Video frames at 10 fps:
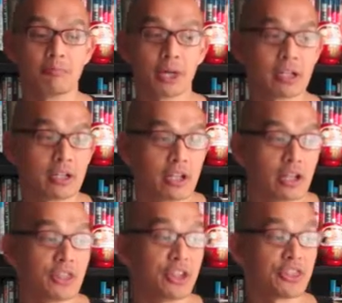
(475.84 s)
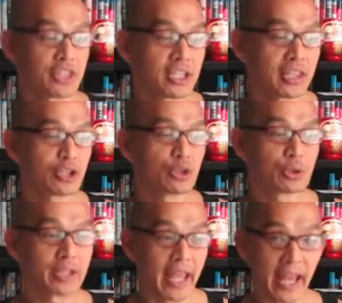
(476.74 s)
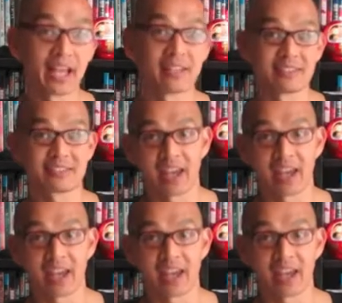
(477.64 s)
But the thing that you can't